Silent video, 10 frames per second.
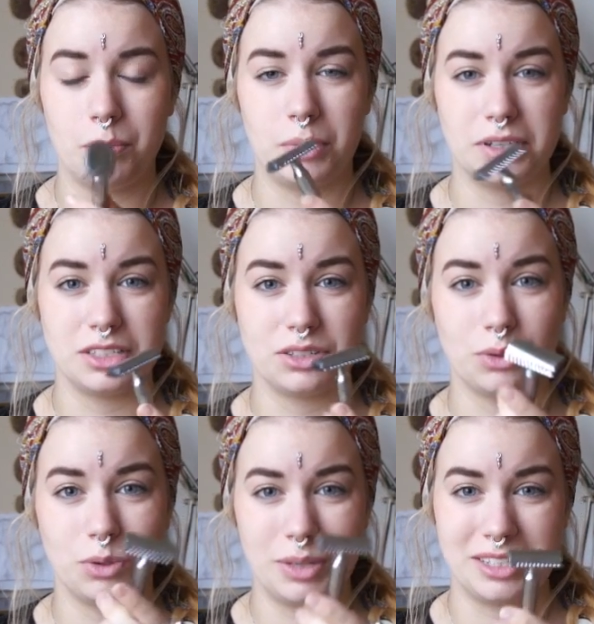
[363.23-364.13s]
but it's
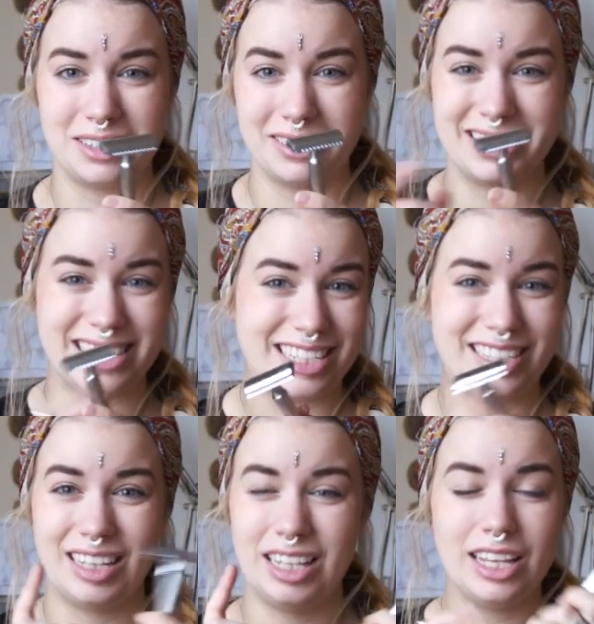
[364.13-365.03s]
all metal,
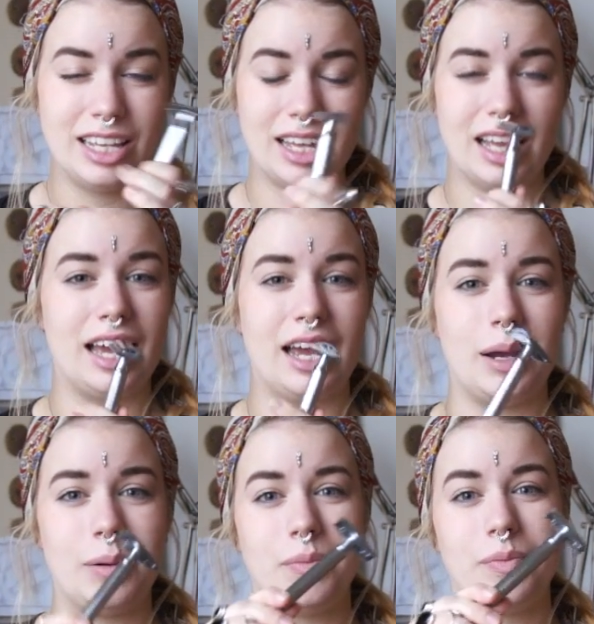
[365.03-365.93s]
steel,
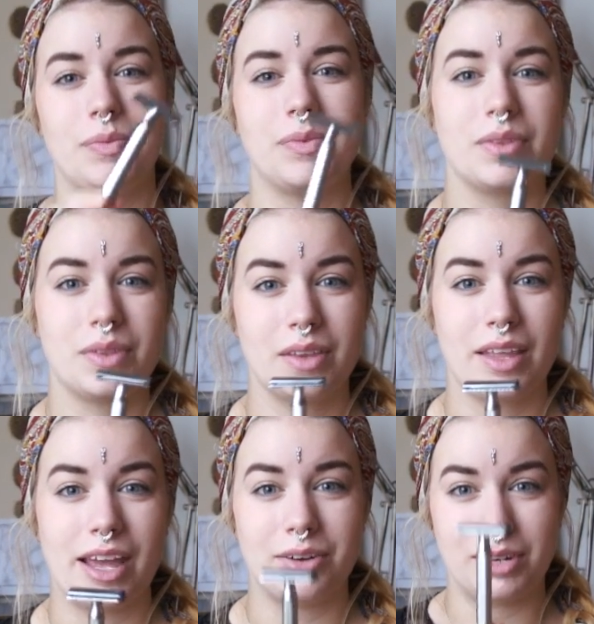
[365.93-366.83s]
and
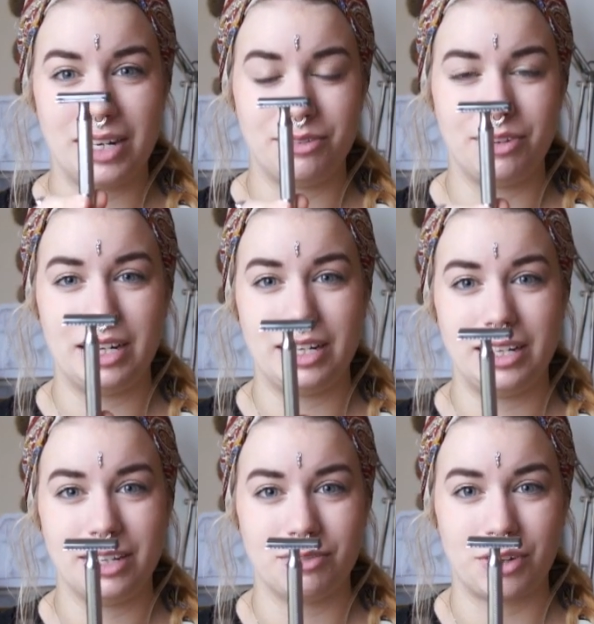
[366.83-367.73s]
really,
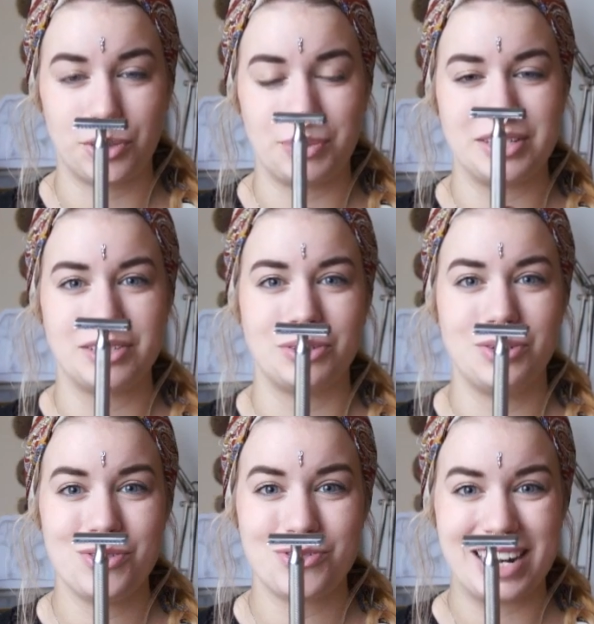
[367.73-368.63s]
really environmental
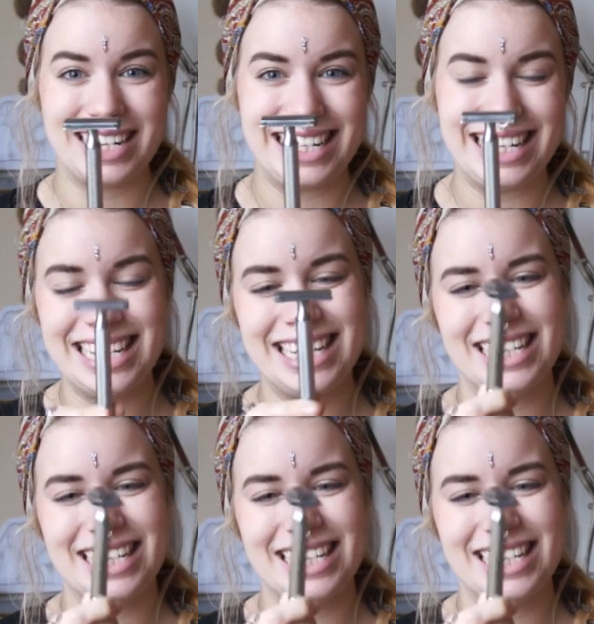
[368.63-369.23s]
friendly.